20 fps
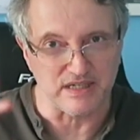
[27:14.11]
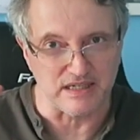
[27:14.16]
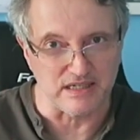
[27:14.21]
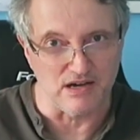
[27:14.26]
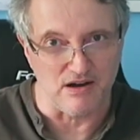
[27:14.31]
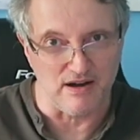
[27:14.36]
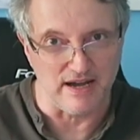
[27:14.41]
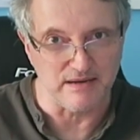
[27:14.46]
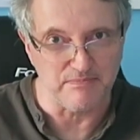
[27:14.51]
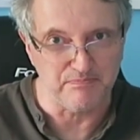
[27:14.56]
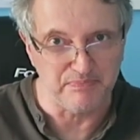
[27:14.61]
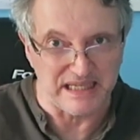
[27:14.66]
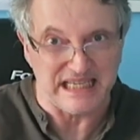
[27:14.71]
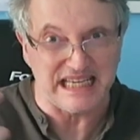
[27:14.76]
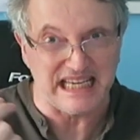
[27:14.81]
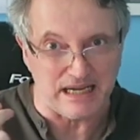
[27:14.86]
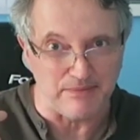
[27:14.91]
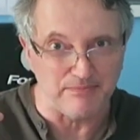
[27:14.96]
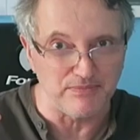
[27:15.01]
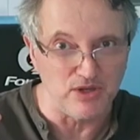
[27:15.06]
to 9
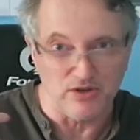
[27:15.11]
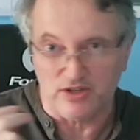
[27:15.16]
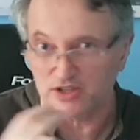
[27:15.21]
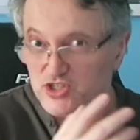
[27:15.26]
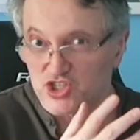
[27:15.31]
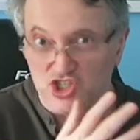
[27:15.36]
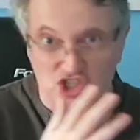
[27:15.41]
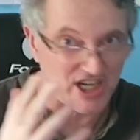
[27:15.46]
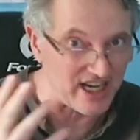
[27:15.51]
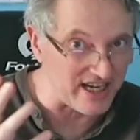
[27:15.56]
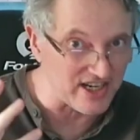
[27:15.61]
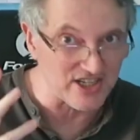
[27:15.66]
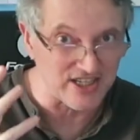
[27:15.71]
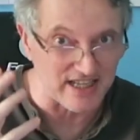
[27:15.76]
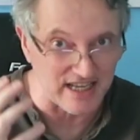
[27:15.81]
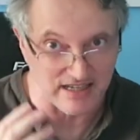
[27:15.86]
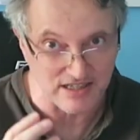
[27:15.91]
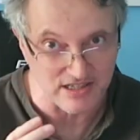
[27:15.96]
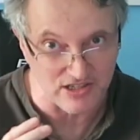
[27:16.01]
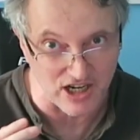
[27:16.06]
p.m. You can
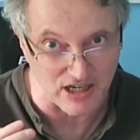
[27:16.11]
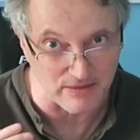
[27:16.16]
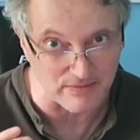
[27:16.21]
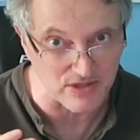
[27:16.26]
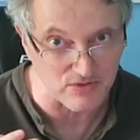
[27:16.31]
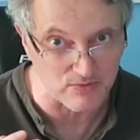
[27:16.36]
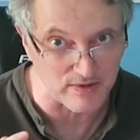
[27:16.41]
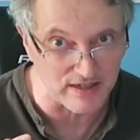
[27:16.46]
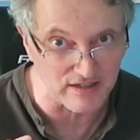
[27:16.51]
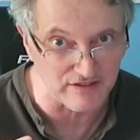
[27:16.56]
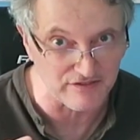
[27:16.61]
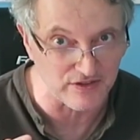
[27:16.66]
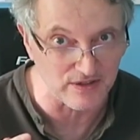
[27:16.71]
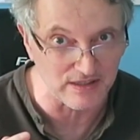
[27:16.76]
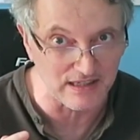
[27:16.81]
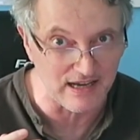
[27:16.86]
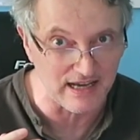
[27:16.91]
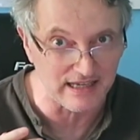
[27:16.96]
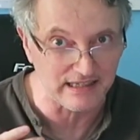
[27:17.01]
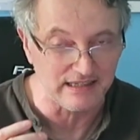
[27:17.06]
change that time as well if
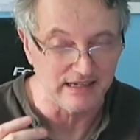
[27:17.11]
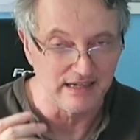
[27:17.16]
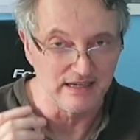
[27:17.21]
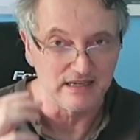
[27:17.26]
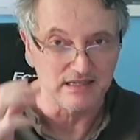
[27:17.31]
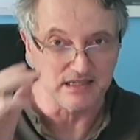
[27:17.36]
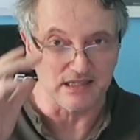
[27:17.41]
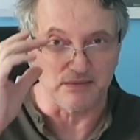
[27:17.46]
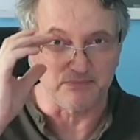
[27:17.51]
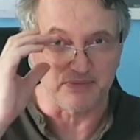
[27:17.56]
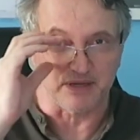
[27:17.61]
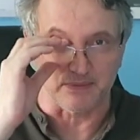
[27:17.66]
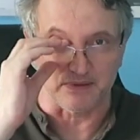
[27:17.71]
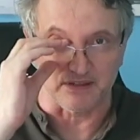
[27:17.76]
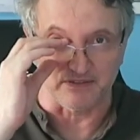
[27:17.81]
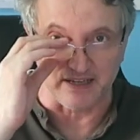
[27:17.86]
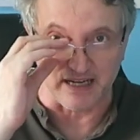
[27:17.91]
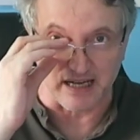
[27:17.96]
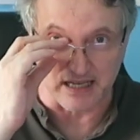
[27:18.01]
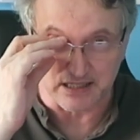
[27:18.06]
you like. Some
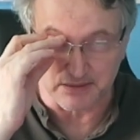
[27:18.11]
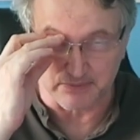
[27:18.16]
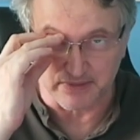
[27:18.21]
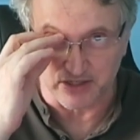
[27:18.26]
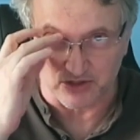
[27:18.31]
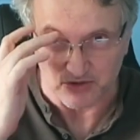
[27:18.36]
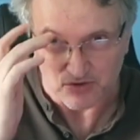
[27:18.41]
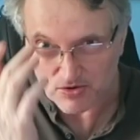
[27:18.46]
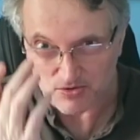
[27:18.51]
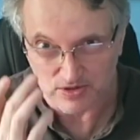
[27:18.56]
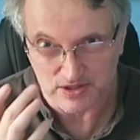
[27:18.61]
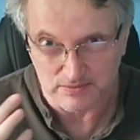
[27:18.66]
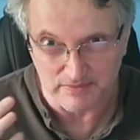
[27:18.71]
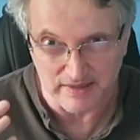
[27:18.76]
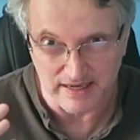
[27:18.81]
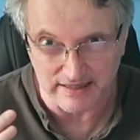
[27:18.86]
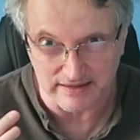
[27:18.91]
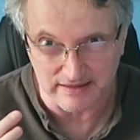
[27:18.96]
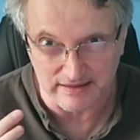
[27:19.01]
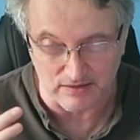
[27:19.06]
people have asked me to
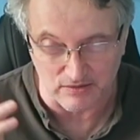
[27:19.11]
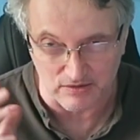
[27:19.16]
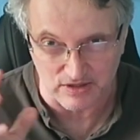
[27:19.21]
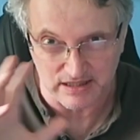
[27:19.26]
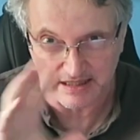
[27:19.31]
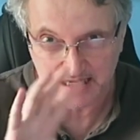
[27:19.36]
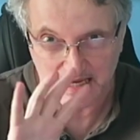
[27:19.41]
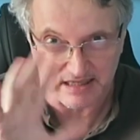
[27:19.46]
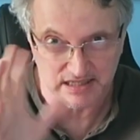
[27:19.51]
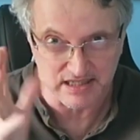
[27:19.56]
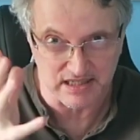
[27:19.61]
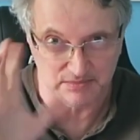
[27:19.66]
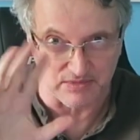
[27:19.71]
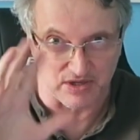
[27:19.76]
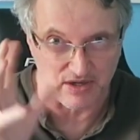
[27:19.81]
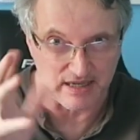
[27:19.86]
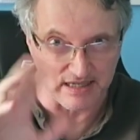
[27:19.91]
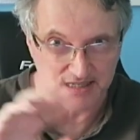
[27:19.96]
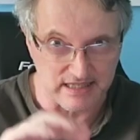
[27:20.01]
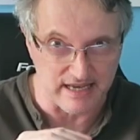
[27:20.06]
automate or to
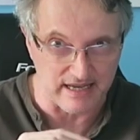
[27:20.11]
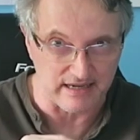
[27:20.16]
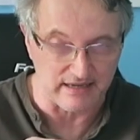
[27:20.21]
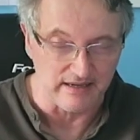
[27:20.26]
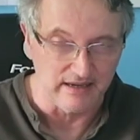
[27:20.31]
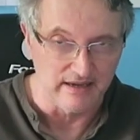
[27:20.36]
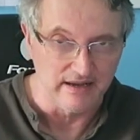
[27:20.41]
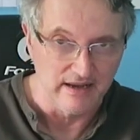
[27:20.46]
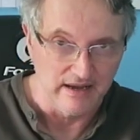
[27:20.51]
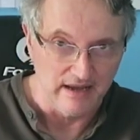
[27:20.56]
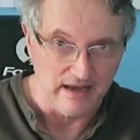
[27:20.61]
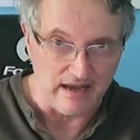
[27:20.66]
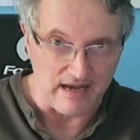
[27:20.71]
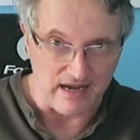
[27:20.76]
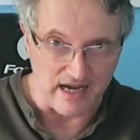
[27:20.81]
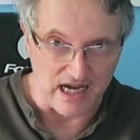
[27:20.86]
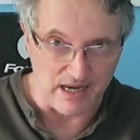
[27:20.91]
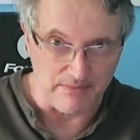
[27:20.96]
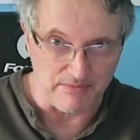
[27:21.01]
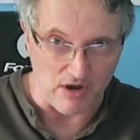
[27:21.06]
customize that.
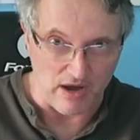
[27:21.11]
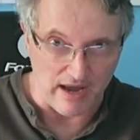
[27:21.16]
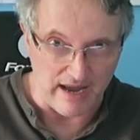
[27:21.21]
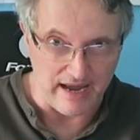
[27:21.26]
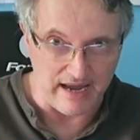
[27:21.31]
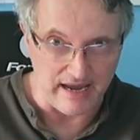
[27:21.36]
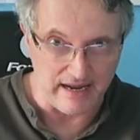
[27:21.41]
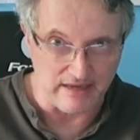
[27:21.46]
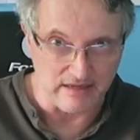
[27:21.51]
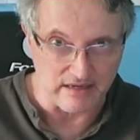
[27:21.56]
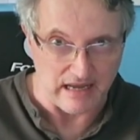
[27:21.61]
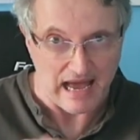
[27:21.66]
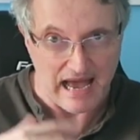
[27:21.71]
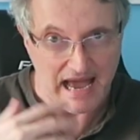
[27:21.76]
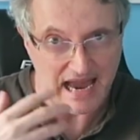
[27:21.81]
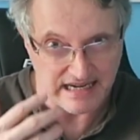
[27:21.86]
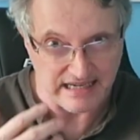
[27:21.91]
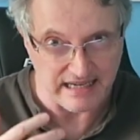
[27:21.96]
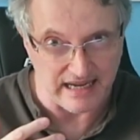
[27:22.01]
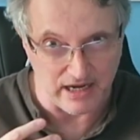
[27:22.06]
And
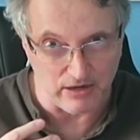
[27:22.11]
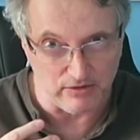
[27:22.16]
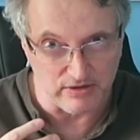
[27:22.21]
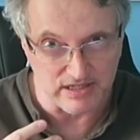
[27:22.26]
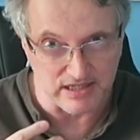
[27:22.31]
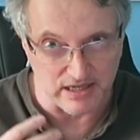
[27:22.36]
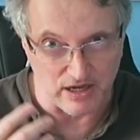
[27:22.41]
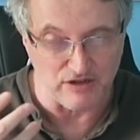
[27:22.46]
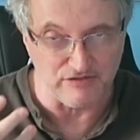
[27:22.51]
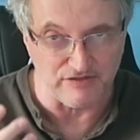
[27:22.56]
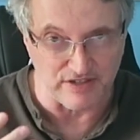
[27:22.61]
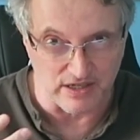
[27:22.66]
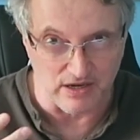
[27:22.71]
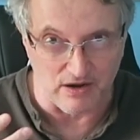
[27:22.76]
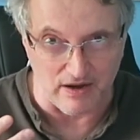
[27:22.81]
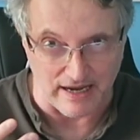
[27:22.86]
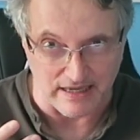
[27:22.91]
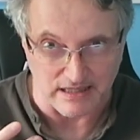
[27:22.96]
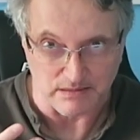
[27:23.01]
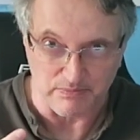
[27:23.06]
8 hours
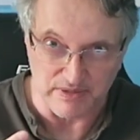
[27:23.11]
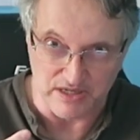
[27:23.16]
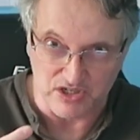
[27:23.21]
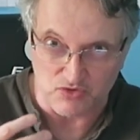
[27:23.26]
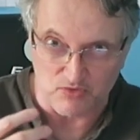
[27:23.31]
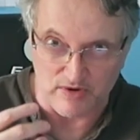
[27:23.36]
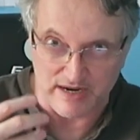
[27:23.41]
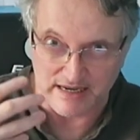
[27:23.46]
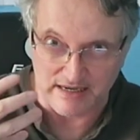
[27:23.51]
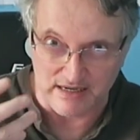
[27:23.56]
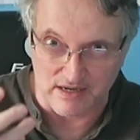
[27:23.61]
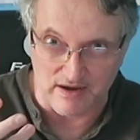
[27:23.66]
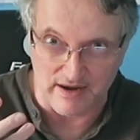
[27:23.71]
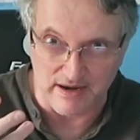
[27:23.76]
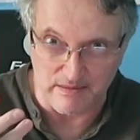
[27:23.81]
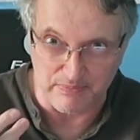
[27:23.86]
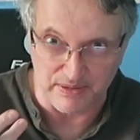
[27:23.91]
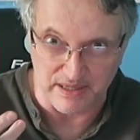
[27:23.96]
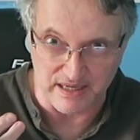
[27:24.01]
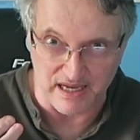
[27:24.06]
overnight between
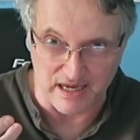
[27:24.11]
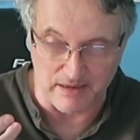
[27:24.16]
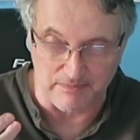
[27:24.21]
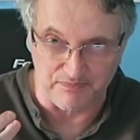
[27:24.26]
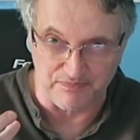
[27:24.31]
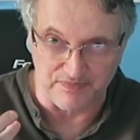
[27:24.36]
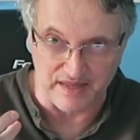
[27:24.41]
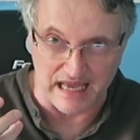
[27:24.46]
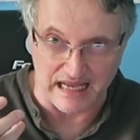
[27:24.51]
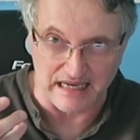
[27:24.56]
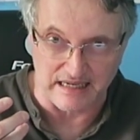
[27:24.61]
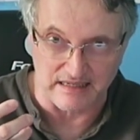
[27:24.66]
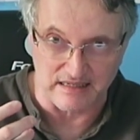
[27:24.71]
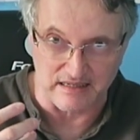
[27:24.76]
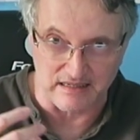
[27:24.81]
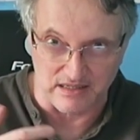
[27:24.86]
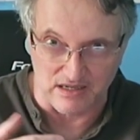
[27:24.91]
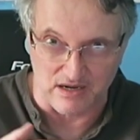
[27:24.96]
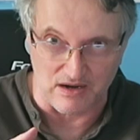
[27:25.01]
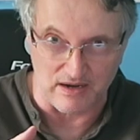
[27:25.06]
9 p.m.
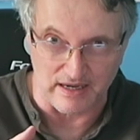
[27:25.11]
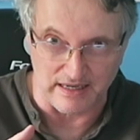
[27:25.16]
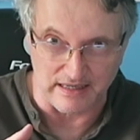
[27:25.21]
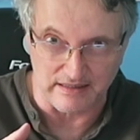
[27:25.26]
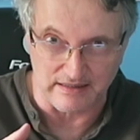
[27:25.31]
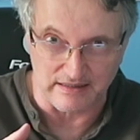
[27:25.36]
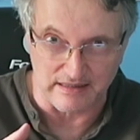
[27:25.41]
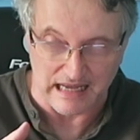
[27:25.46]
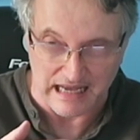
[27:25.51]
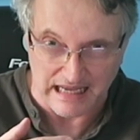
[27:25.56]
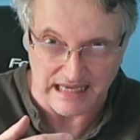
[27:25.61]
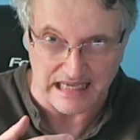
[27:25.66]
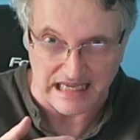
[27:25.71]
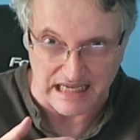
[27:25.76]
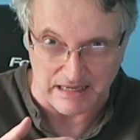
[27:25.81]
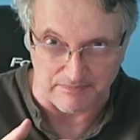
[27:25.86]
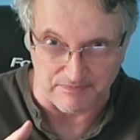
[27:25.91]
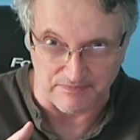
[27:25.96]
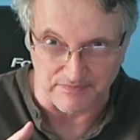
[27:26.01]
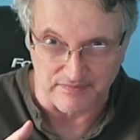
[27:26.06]
and 9
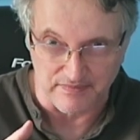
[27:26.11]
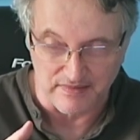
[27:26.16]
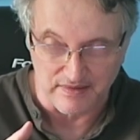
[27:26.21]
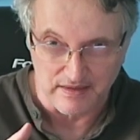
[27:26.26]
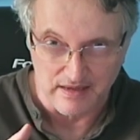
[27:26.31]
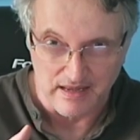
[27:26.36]
a.m.